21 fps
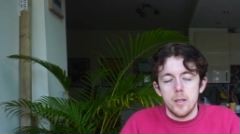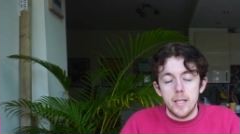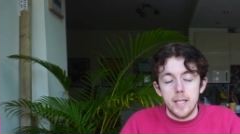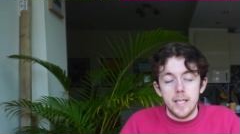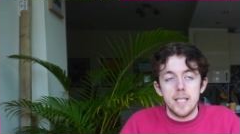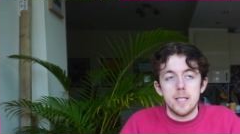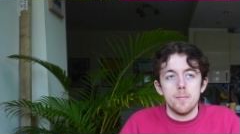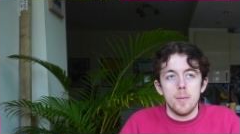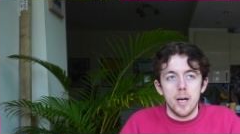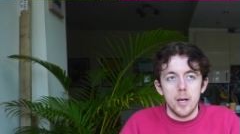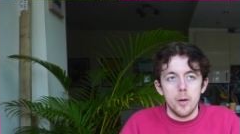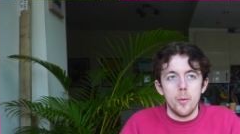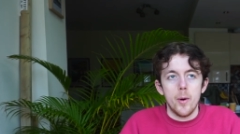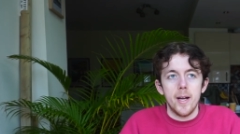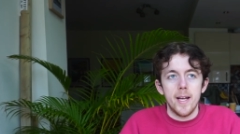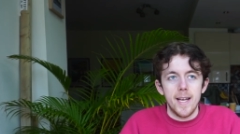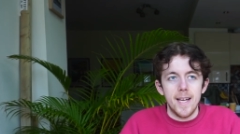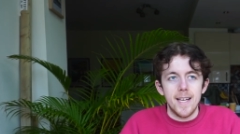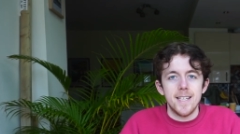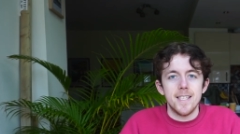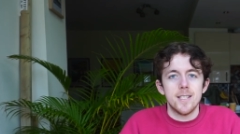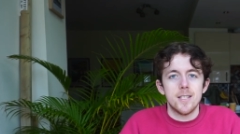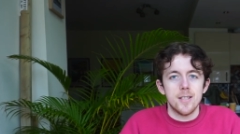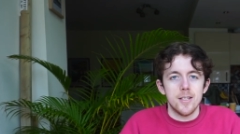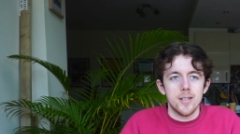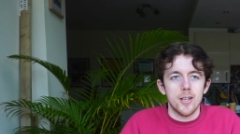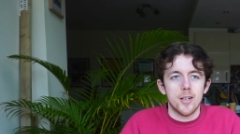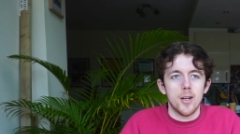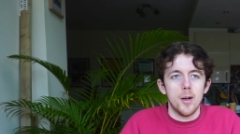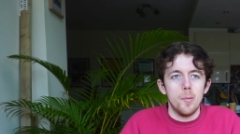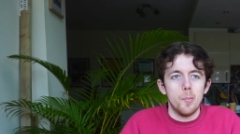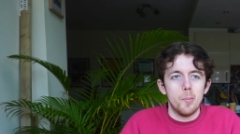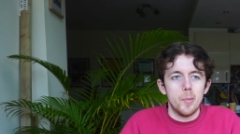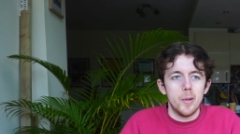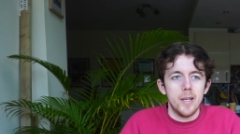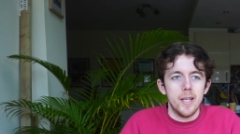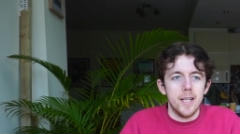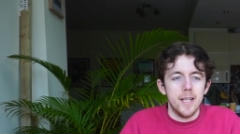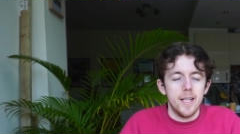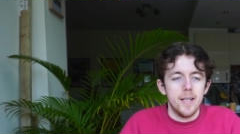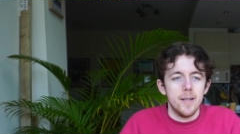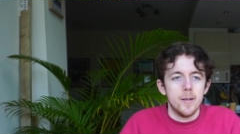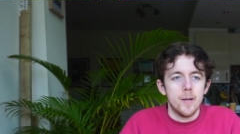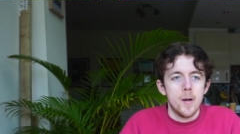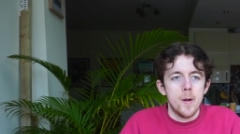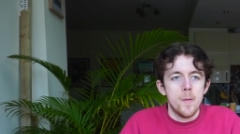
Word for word: ease my way into the company.